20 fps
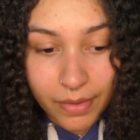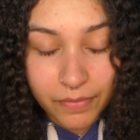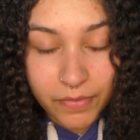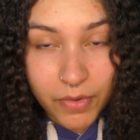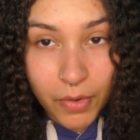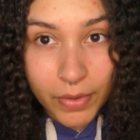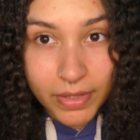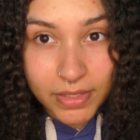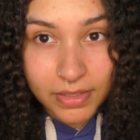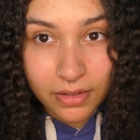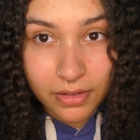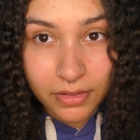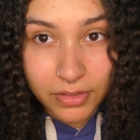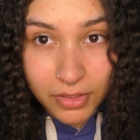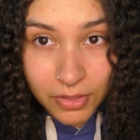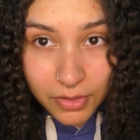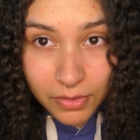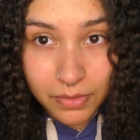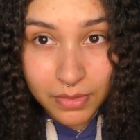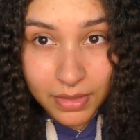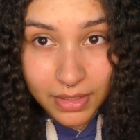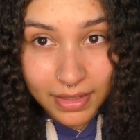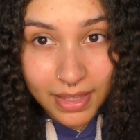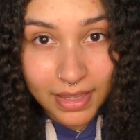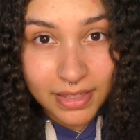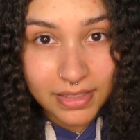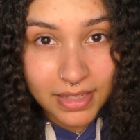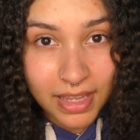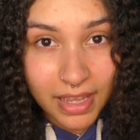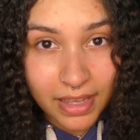focusing on you, the
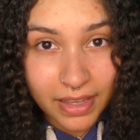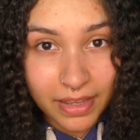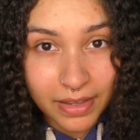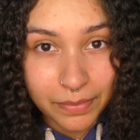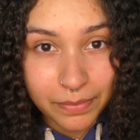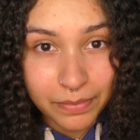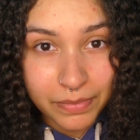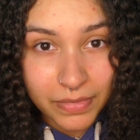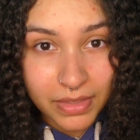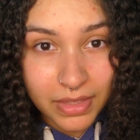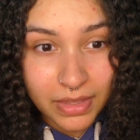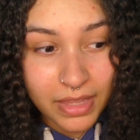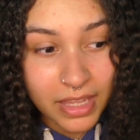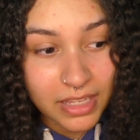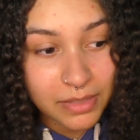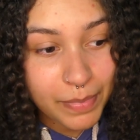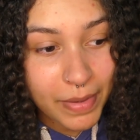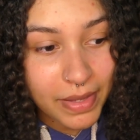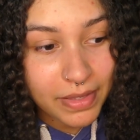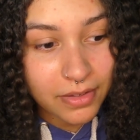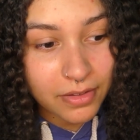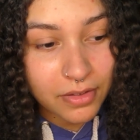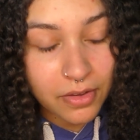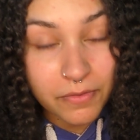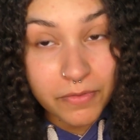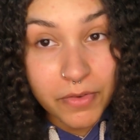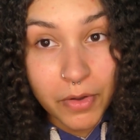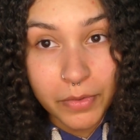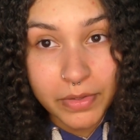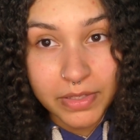less time they're spending
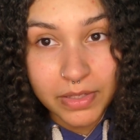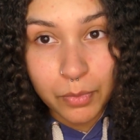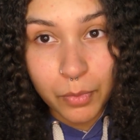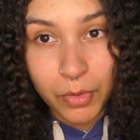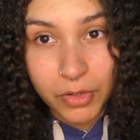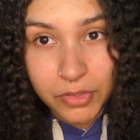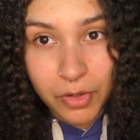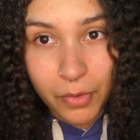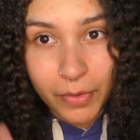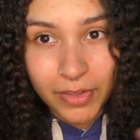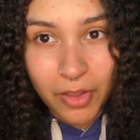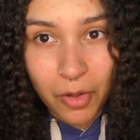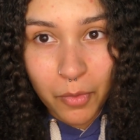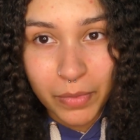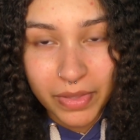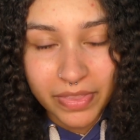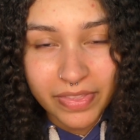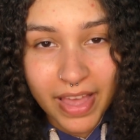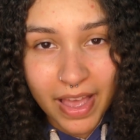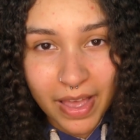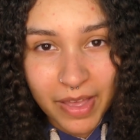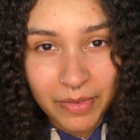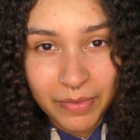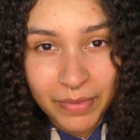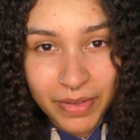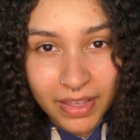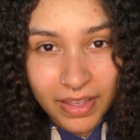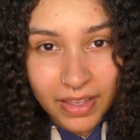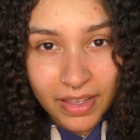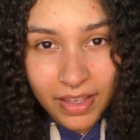on focusing what's going on with them,
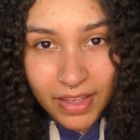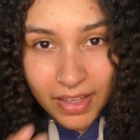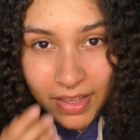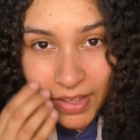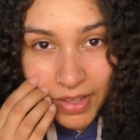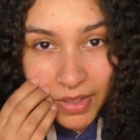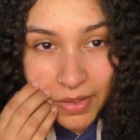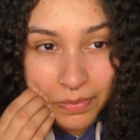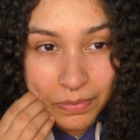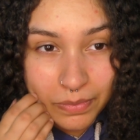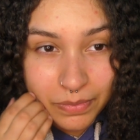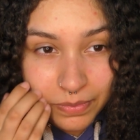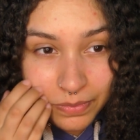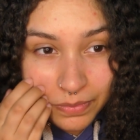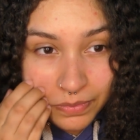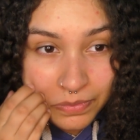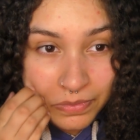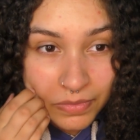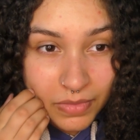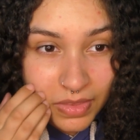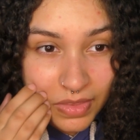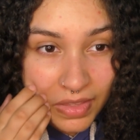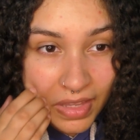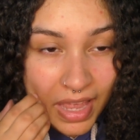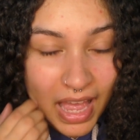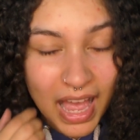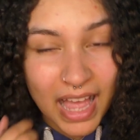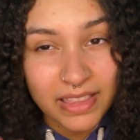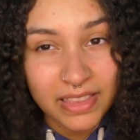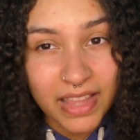and
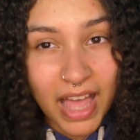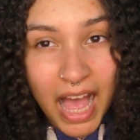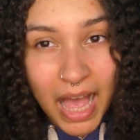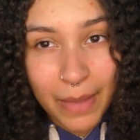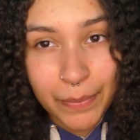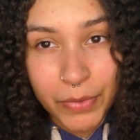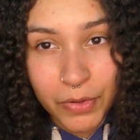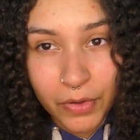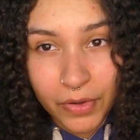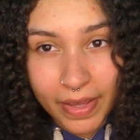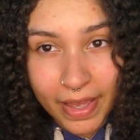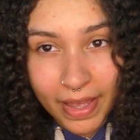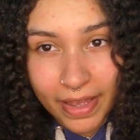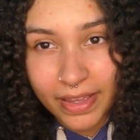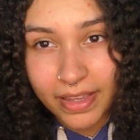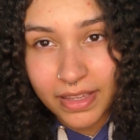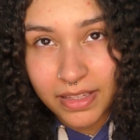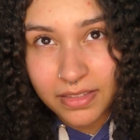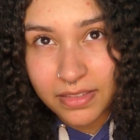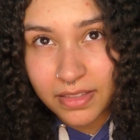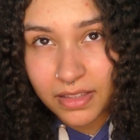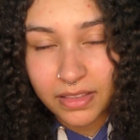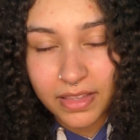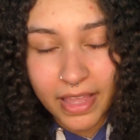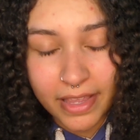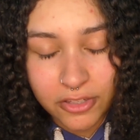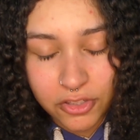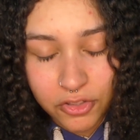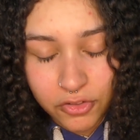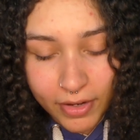the happier your cat is, the
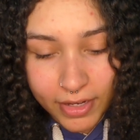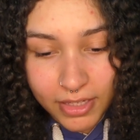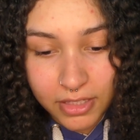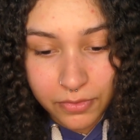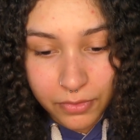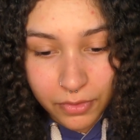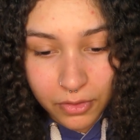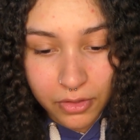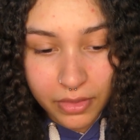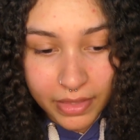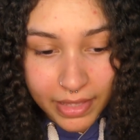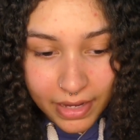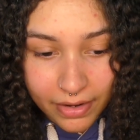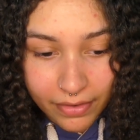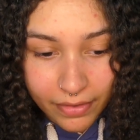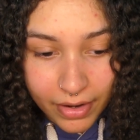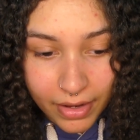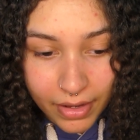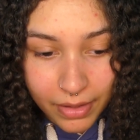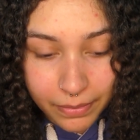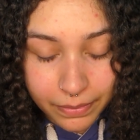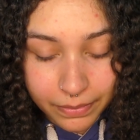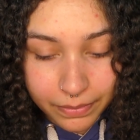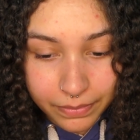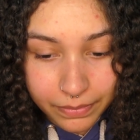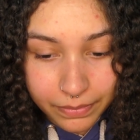less stressful their